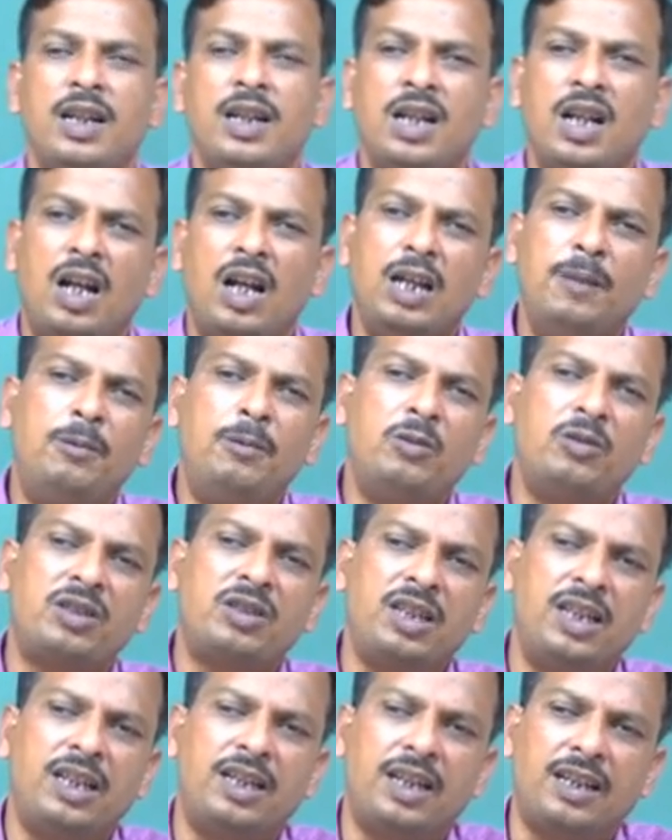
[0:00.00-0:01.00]
Now, if you
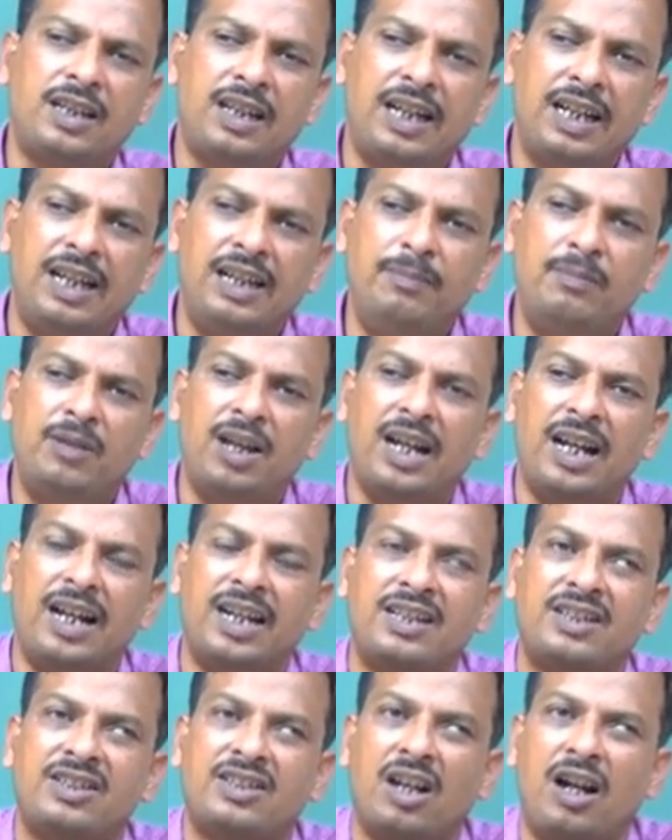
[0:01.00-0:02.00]
see that if the
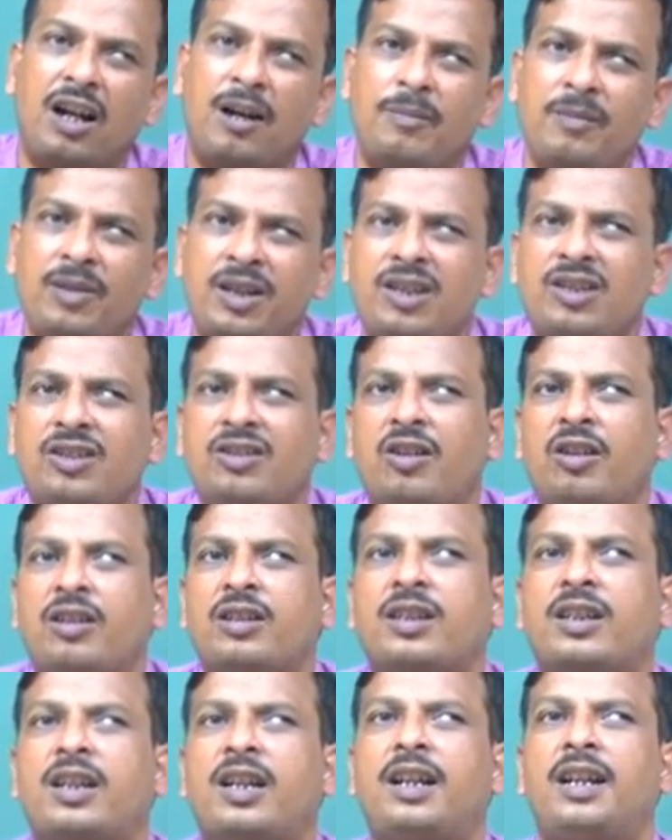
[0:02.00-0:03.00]
exam is
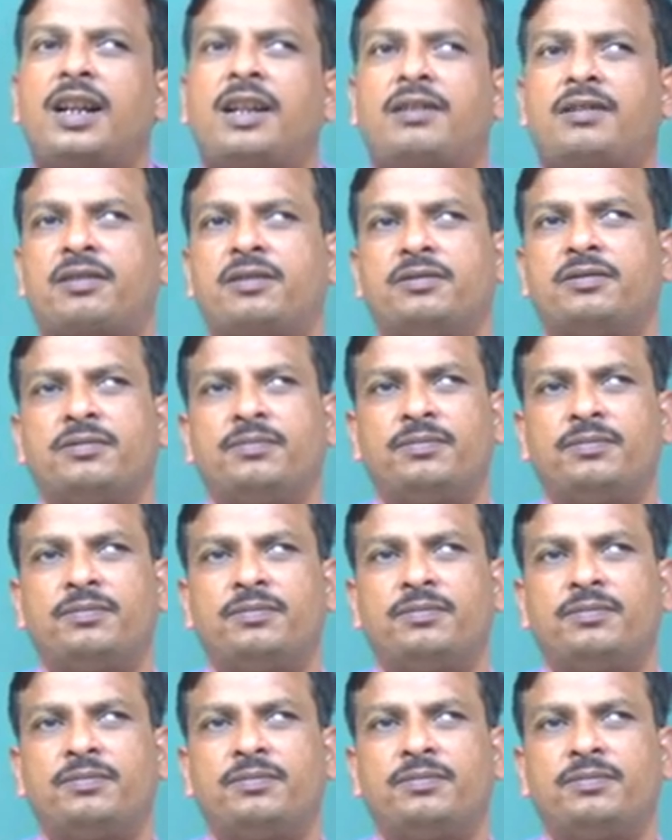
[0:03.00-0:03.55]
not correct,